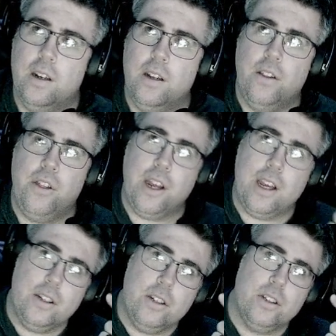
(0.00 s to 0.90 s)

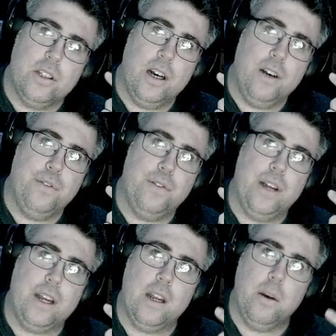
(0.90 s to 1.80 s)
thinking to yourself
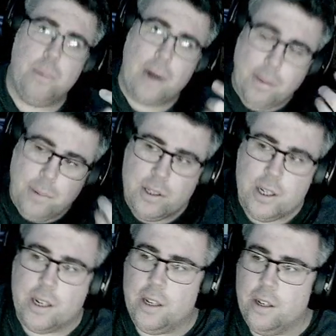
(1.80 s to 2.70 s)
like it'll probably
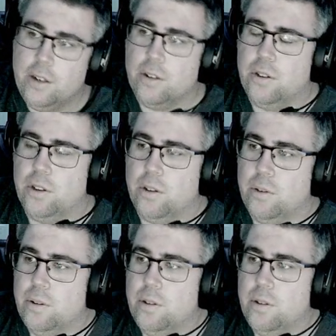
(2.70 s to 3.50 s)
take a year or two